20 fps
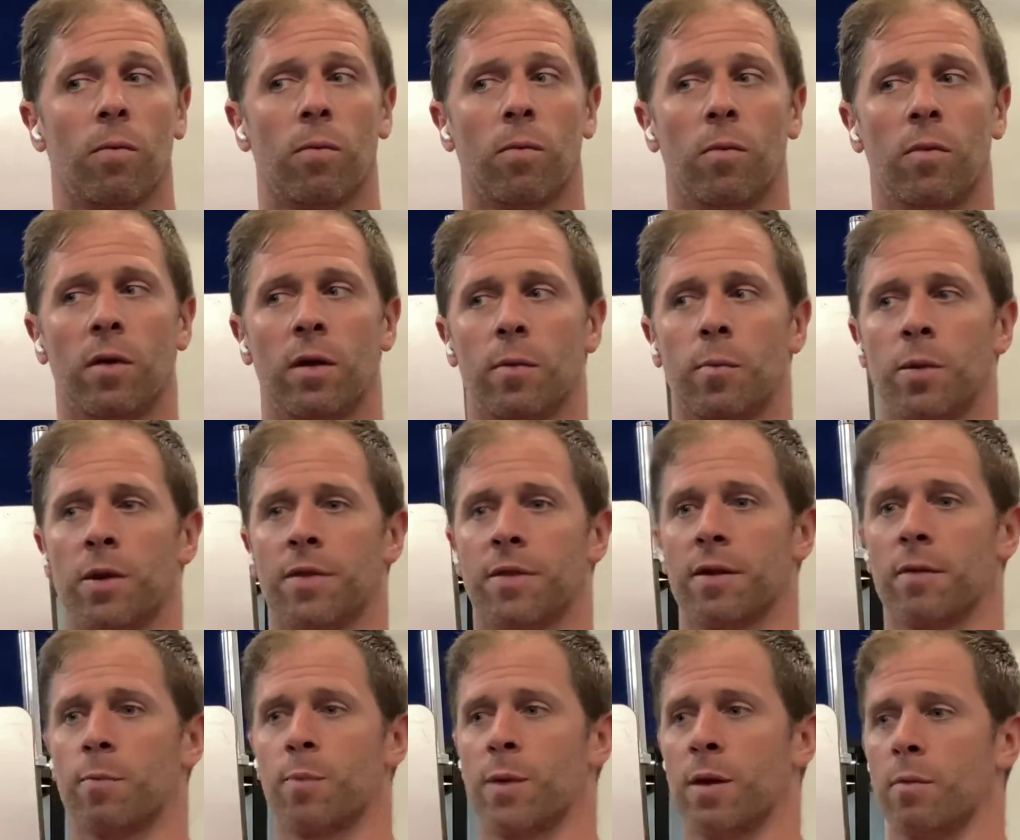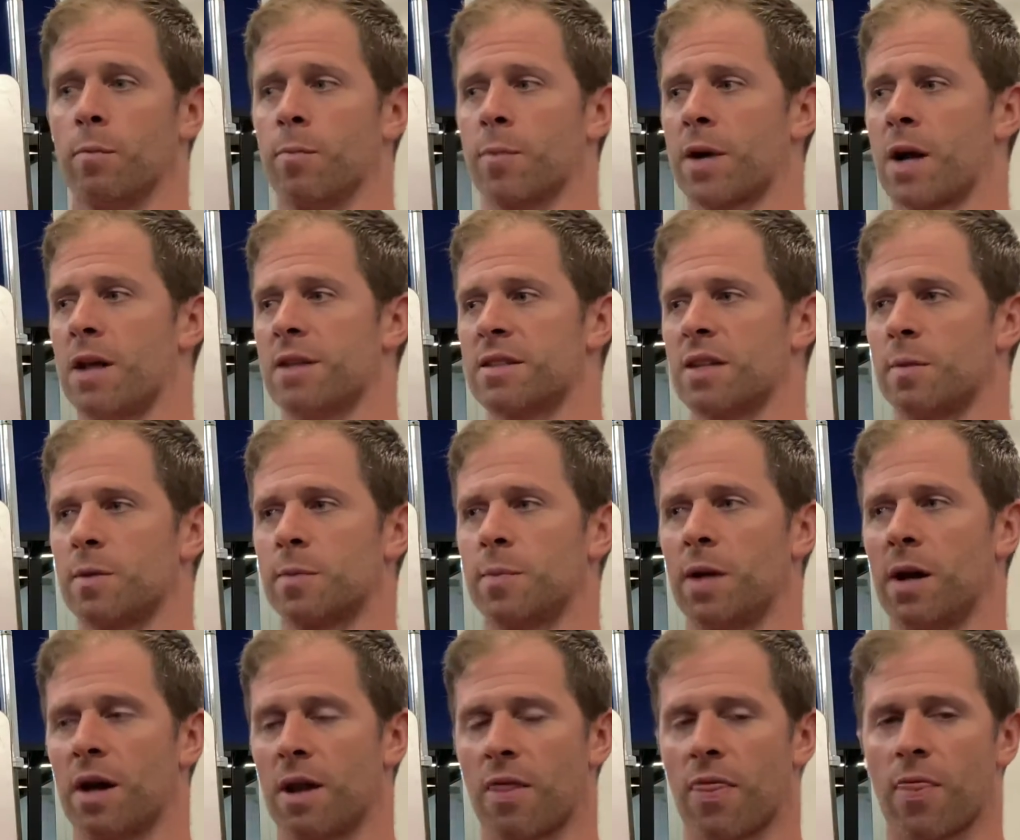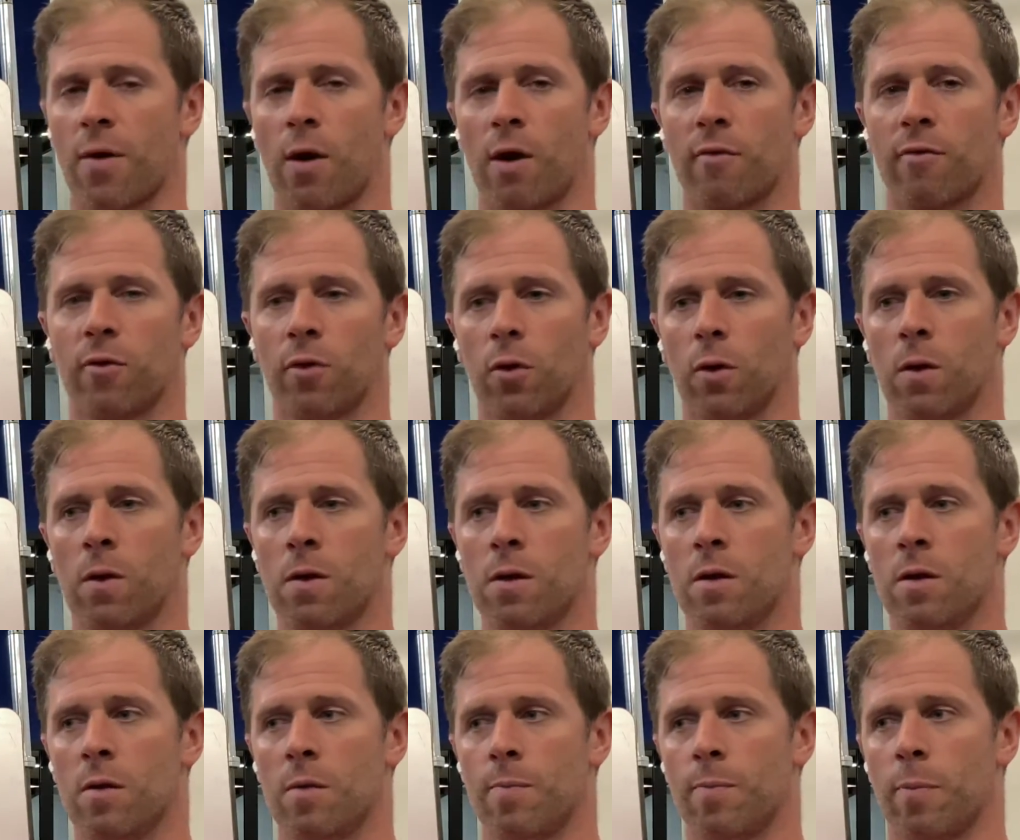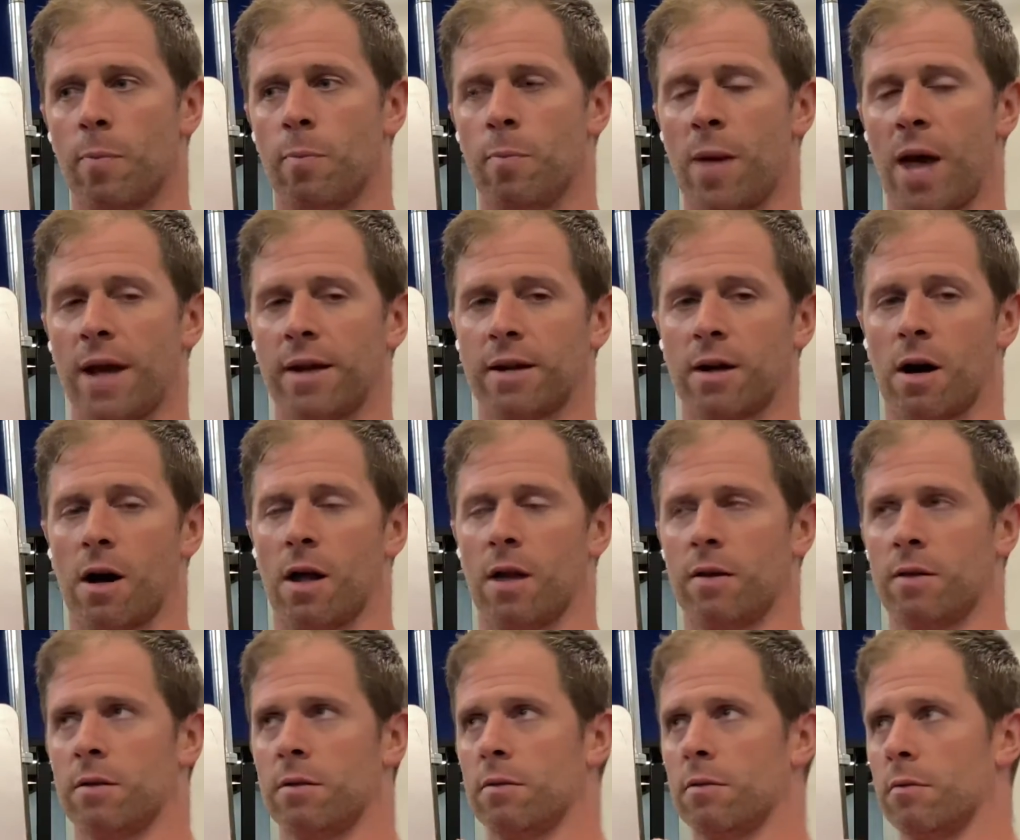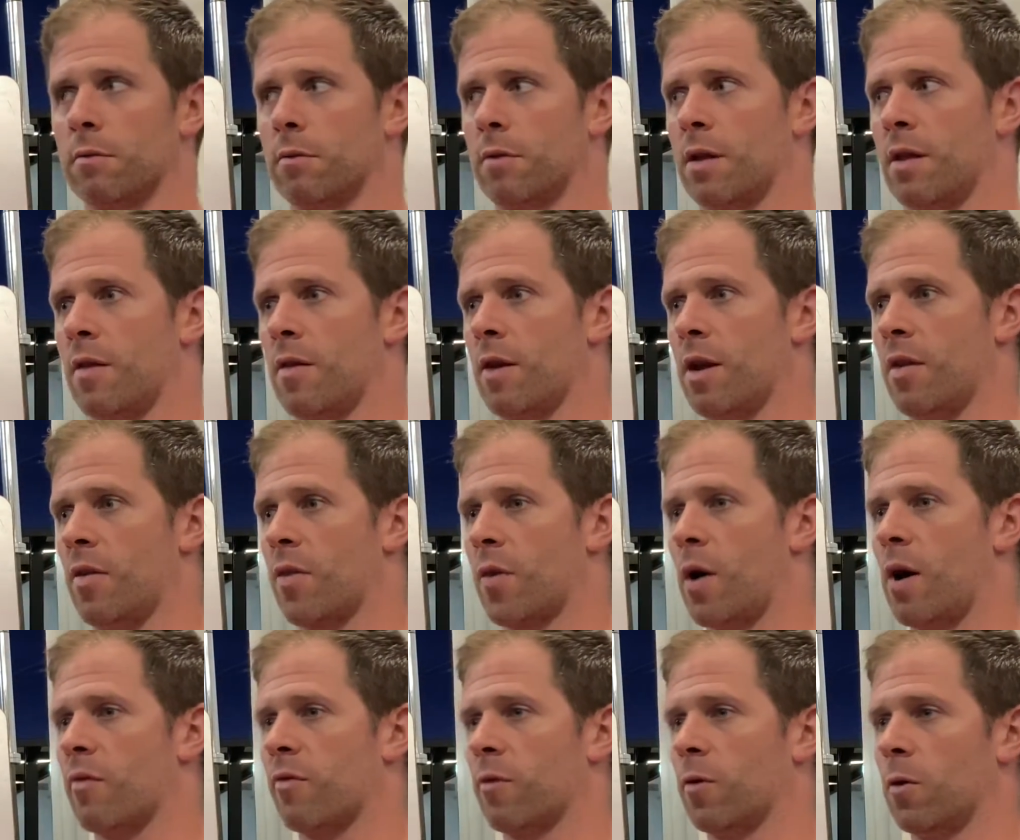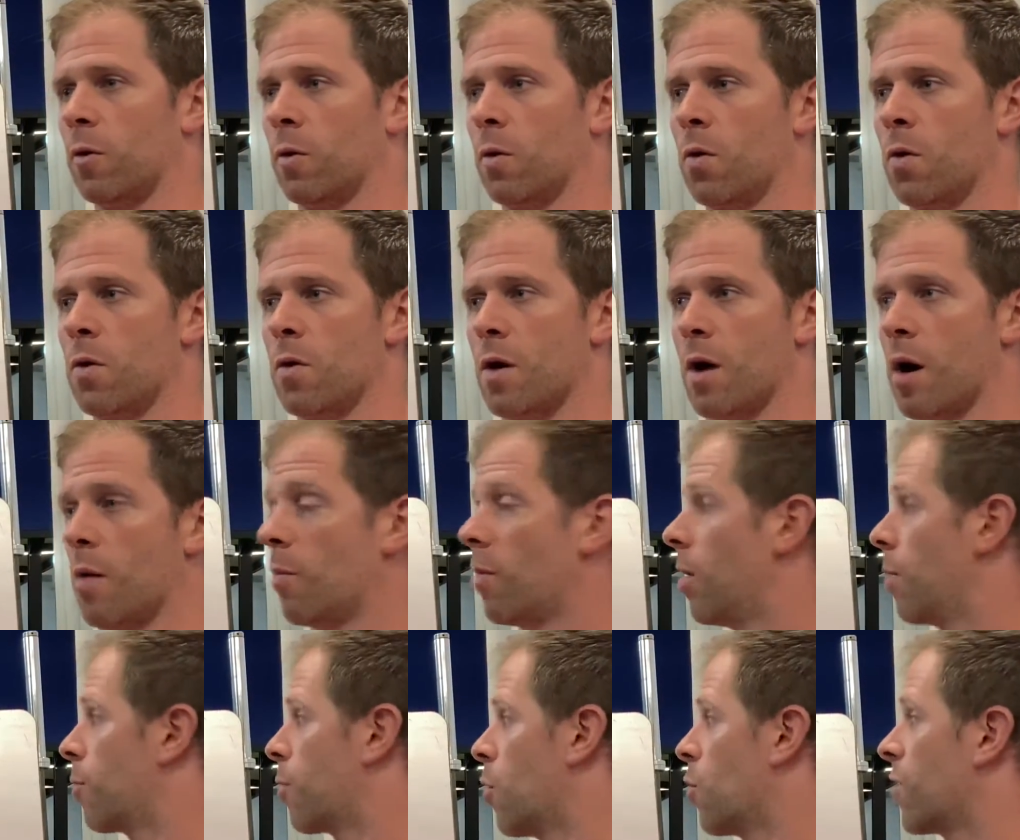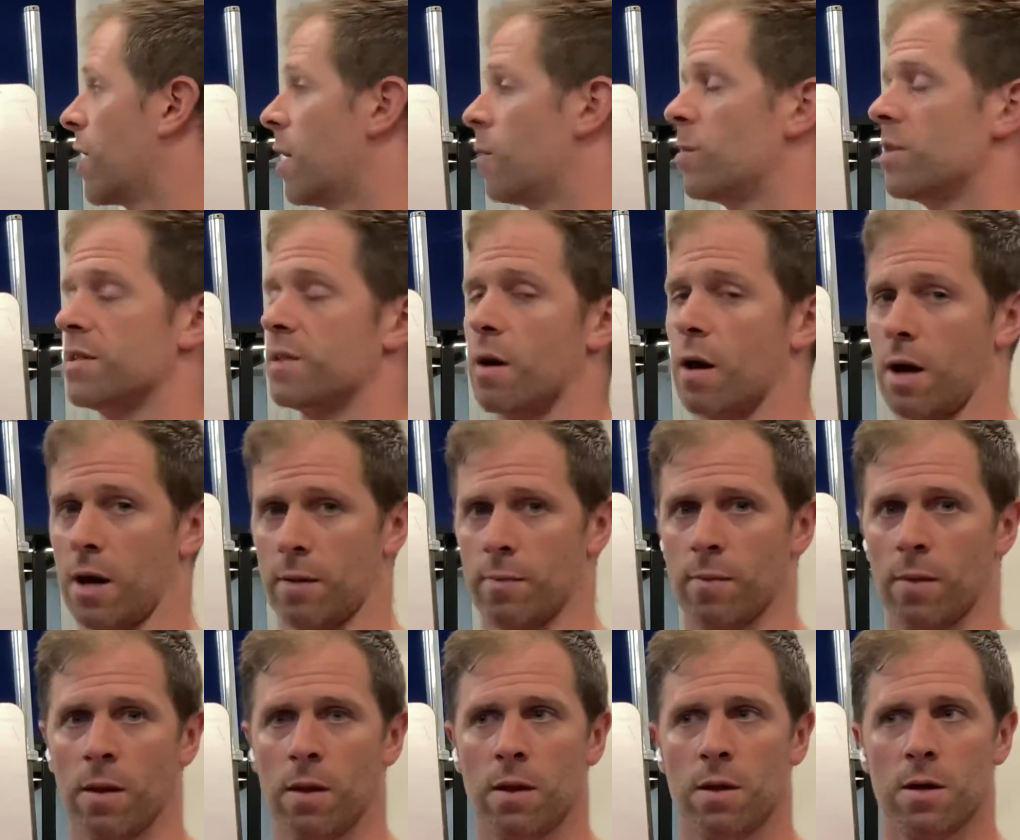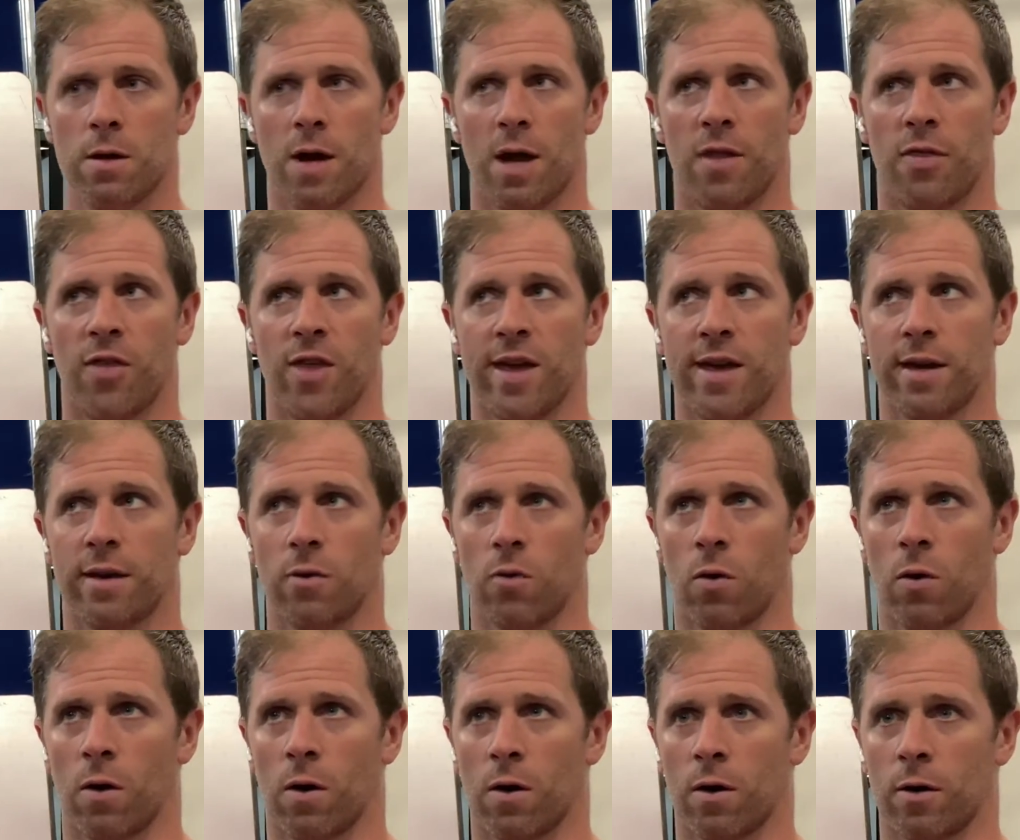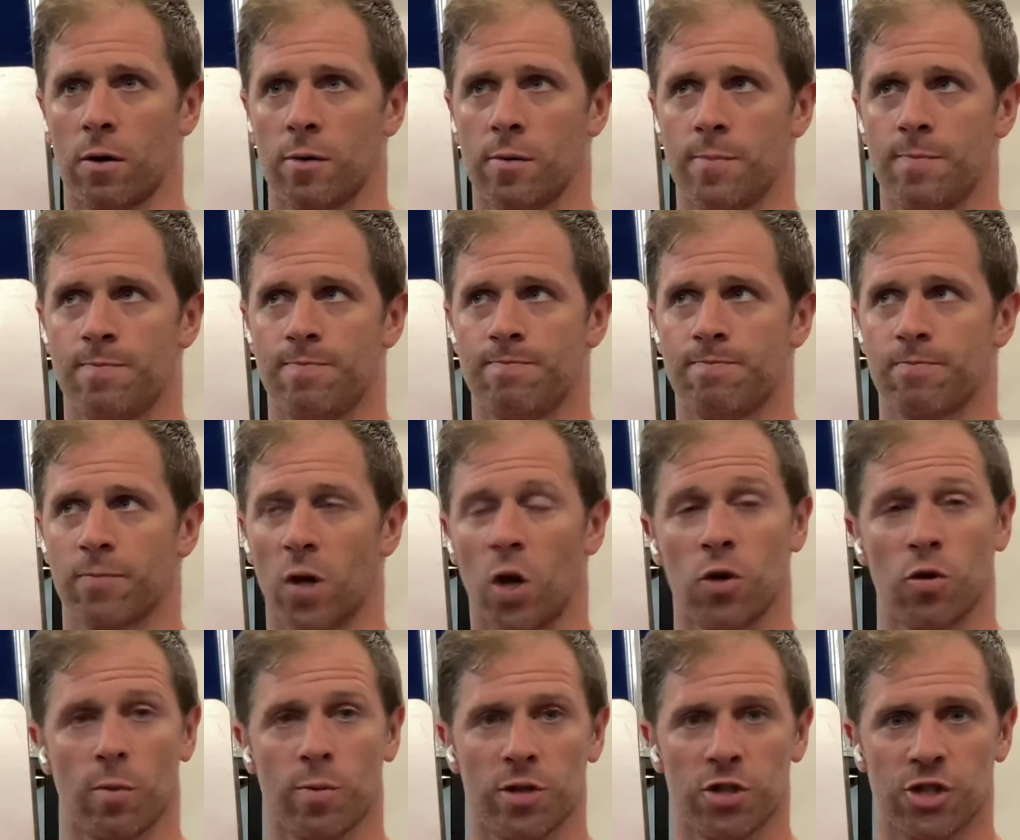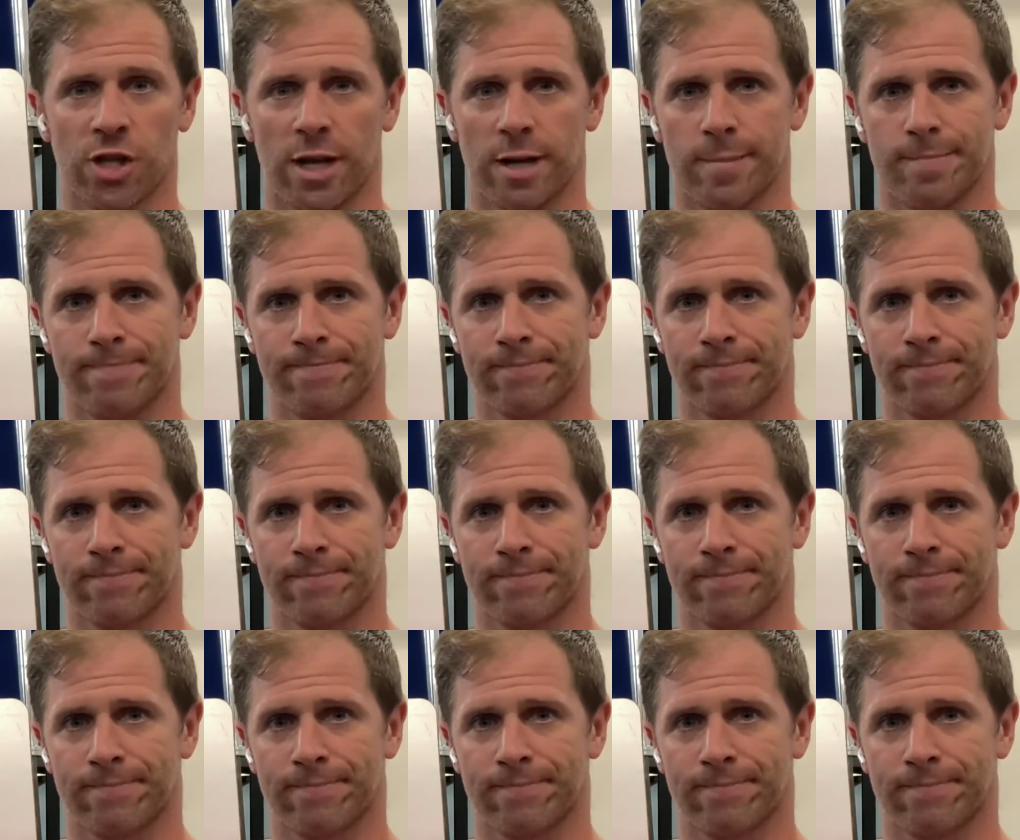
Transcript: But the concepts behind thoughtful Metcon and thoughtful program design, I think, are underappreciated.